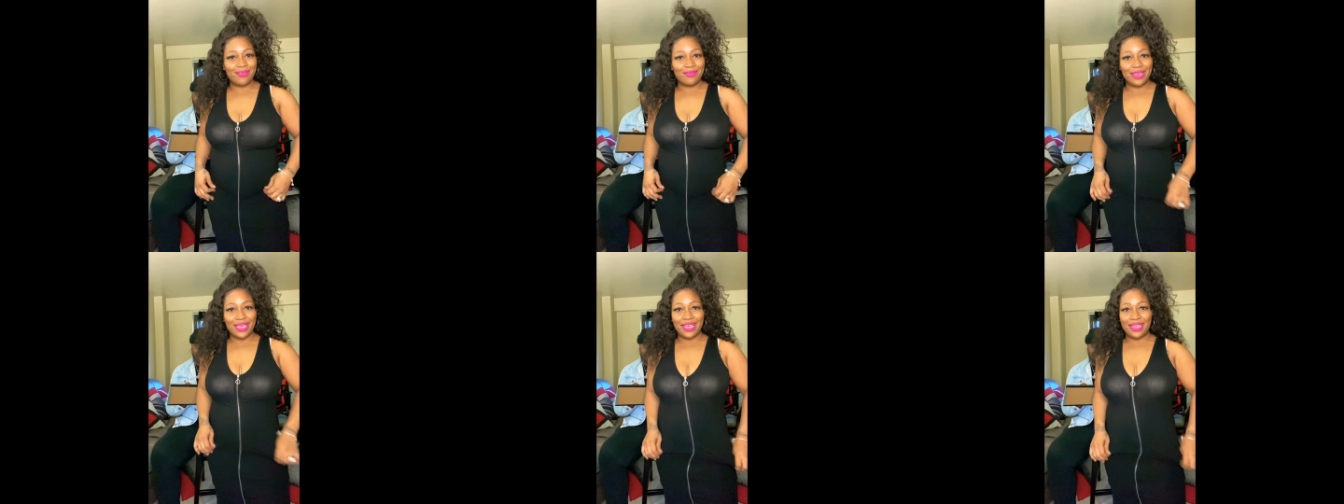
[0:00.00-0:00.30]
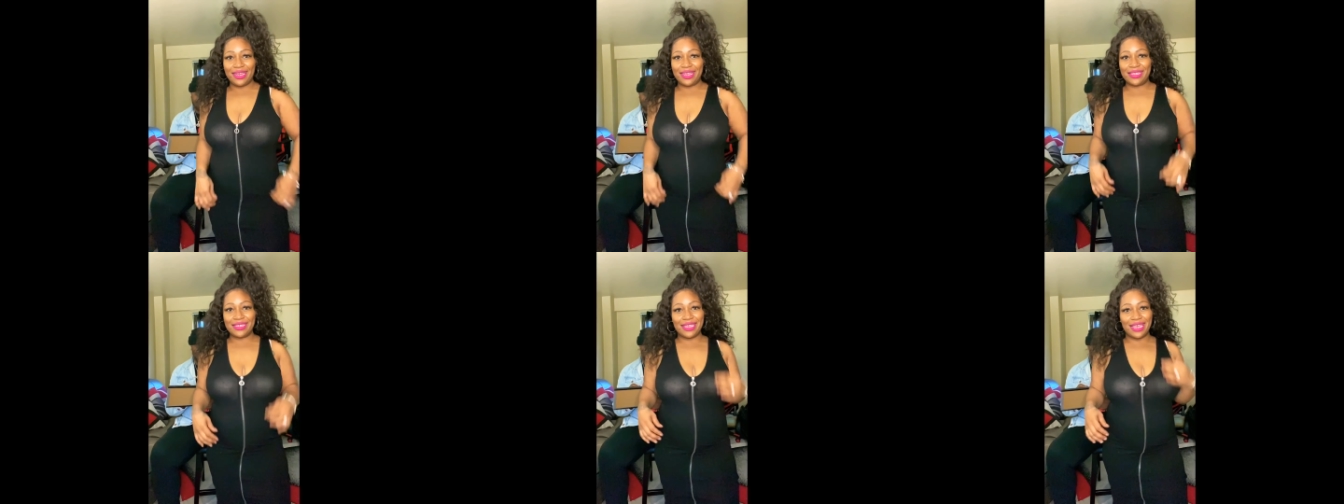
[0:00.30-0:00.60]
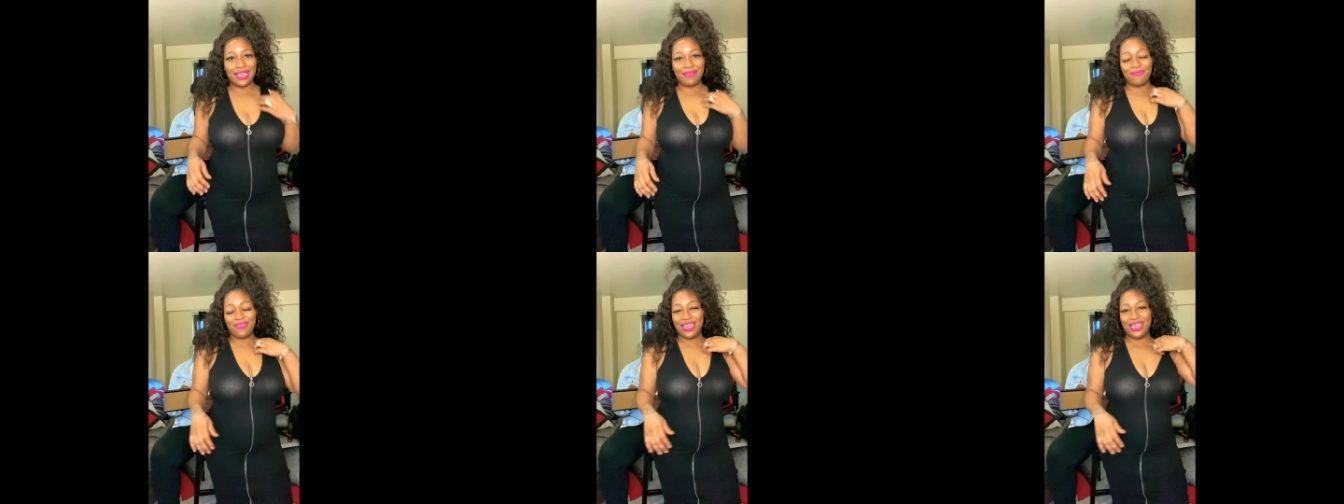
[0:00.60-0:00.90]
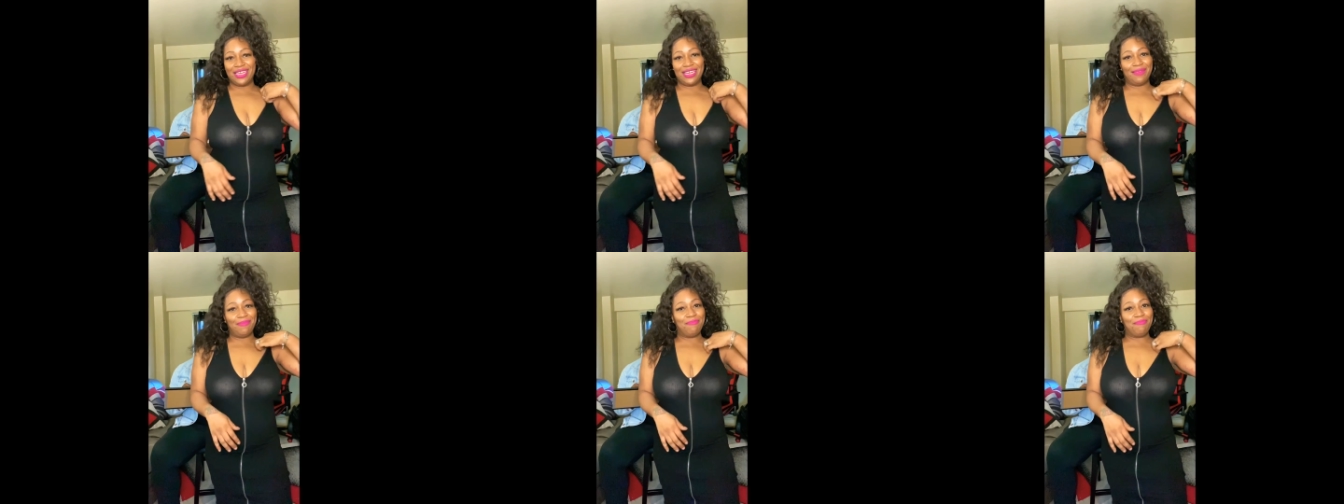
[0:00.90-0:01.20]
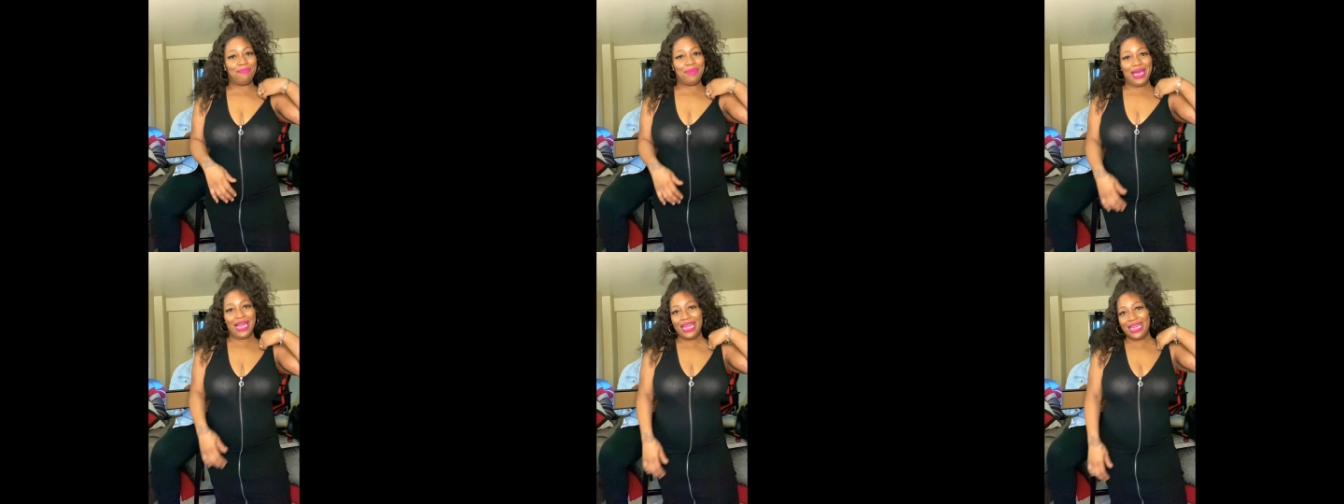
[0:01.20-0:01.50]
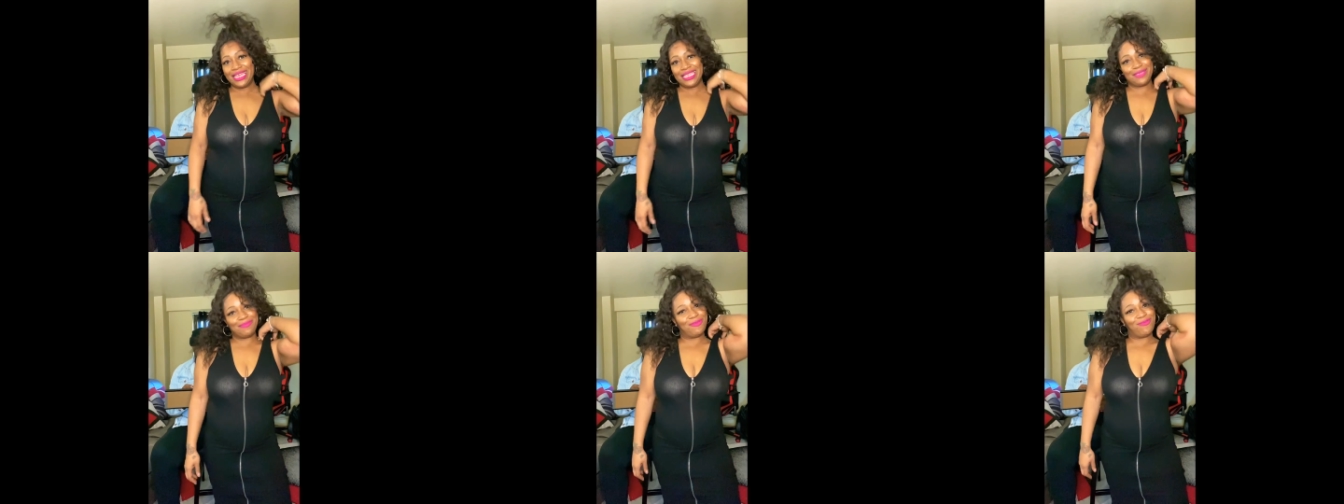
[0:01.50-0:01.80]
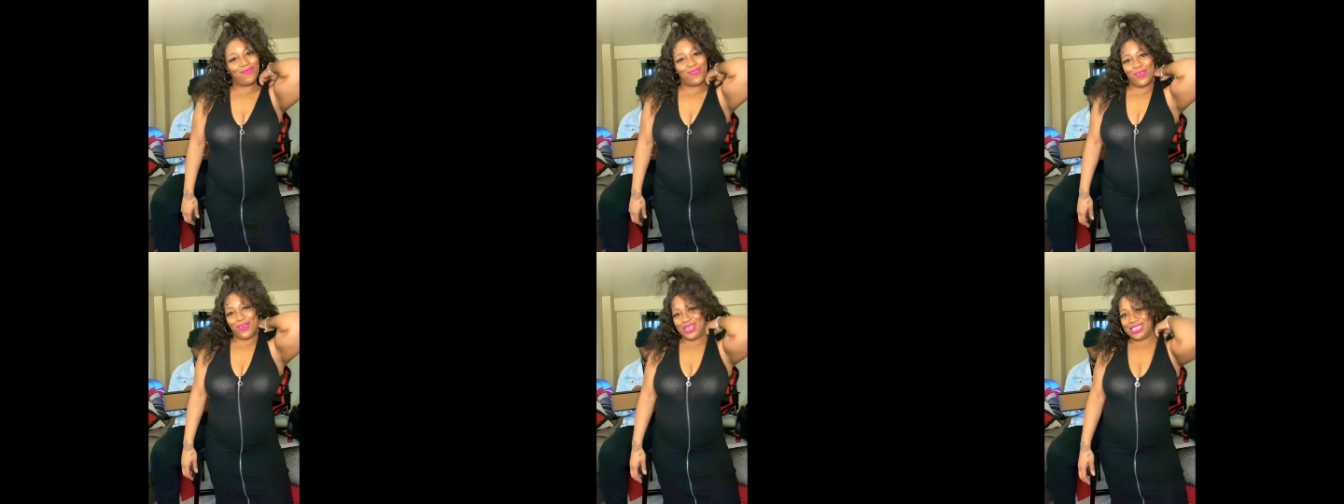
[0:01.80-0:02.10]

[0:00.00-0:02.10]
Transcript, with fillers: ladies. Get rid of them bellies before